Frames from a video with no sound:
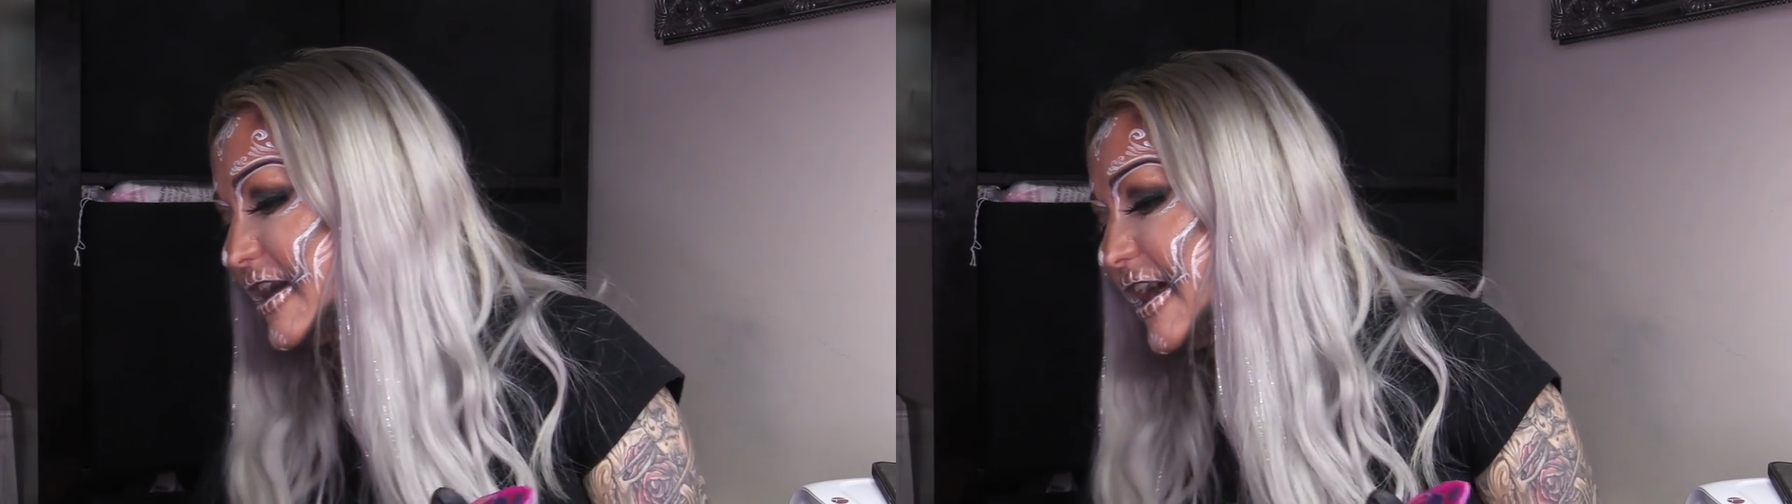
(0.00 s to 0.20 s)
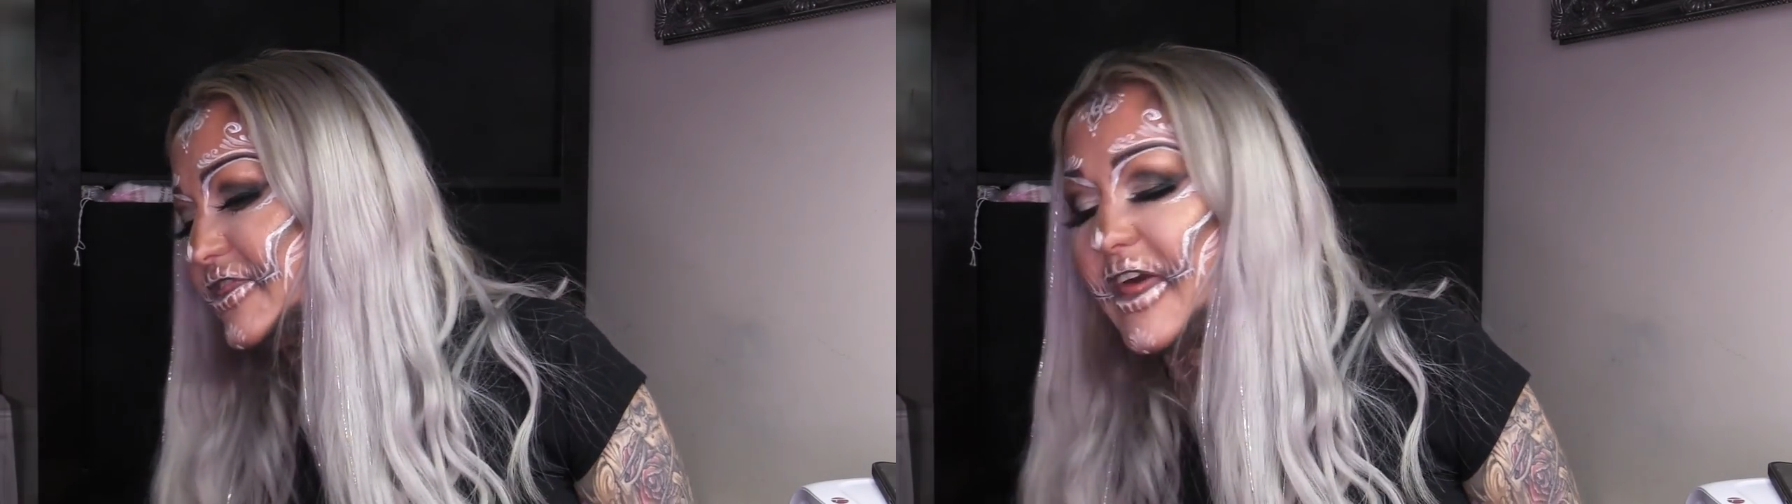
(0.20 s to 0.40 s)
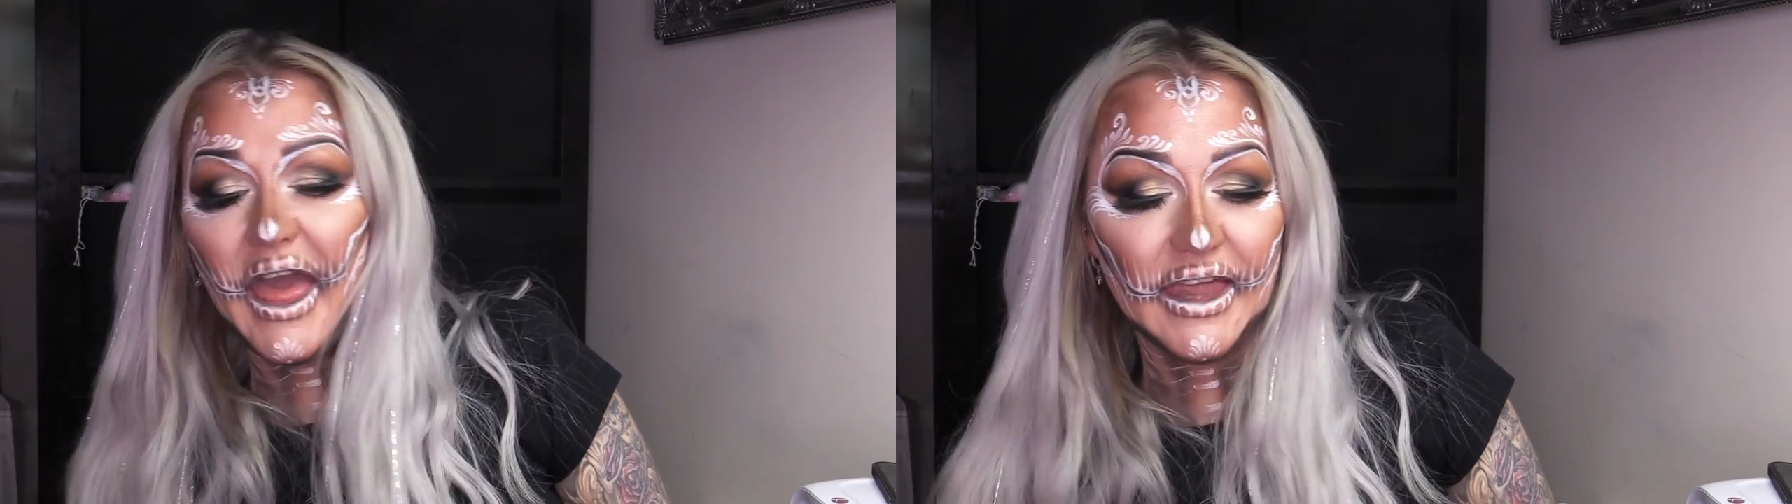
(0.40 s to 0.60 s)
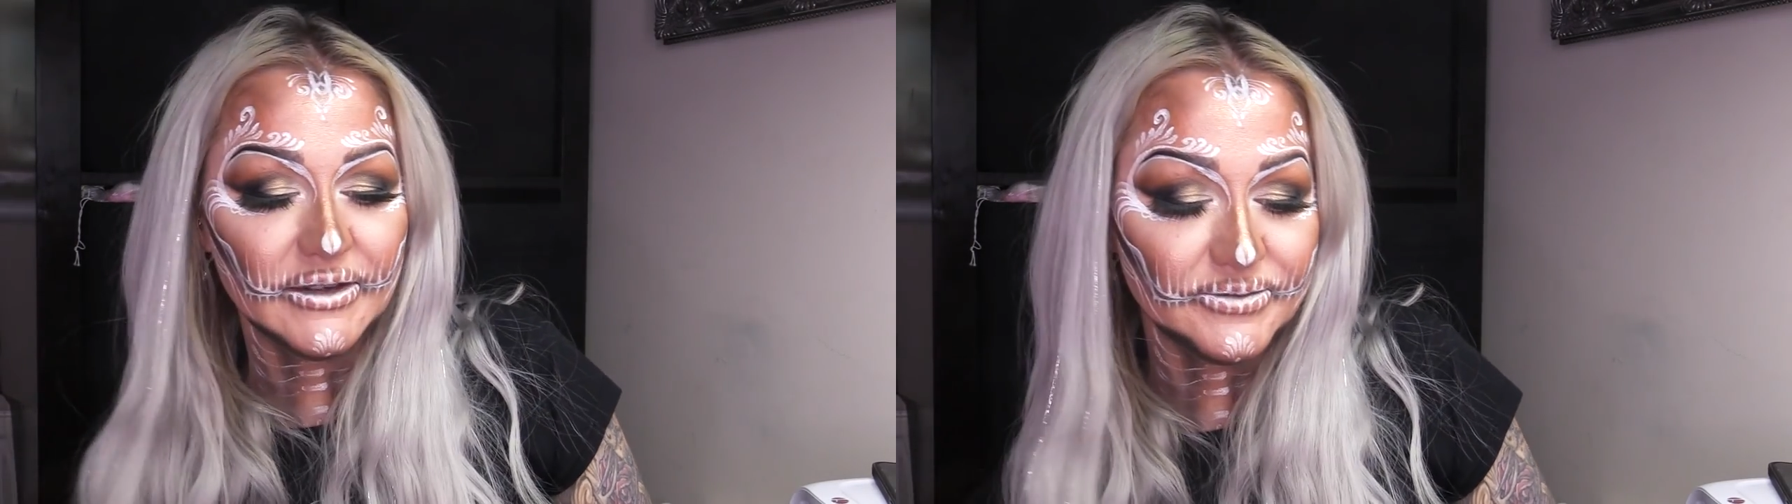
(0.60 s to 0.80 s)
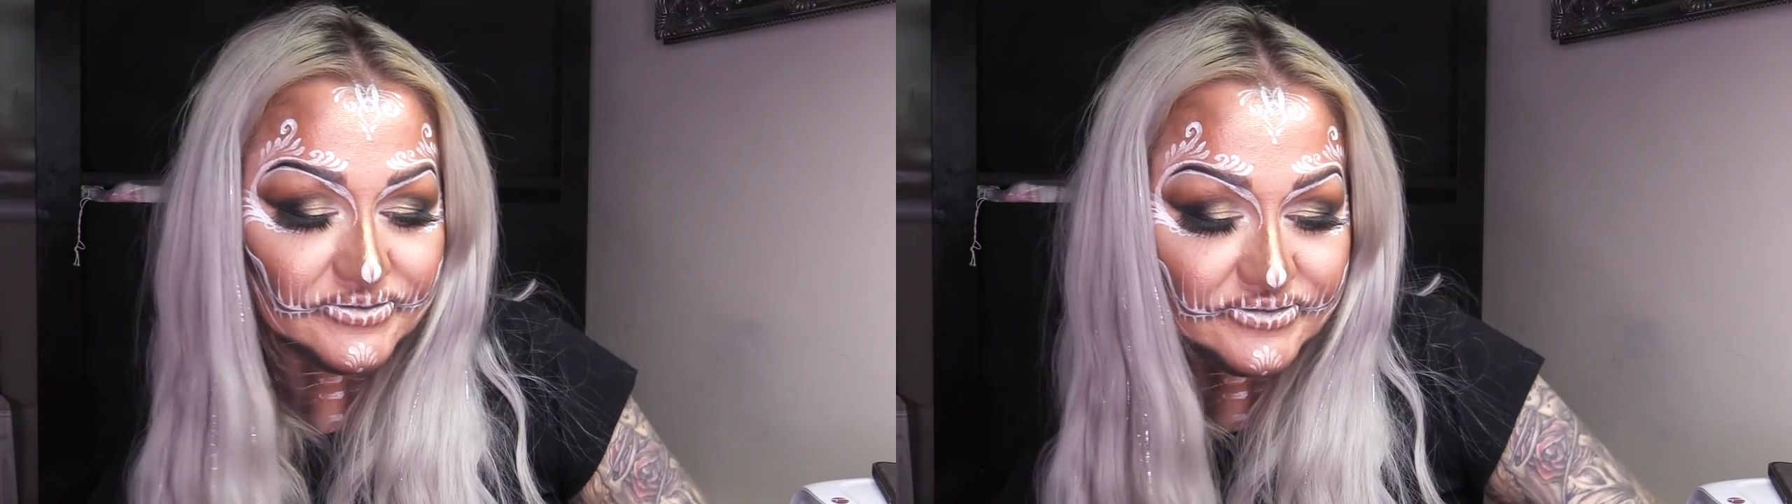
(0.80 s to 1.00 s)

Then,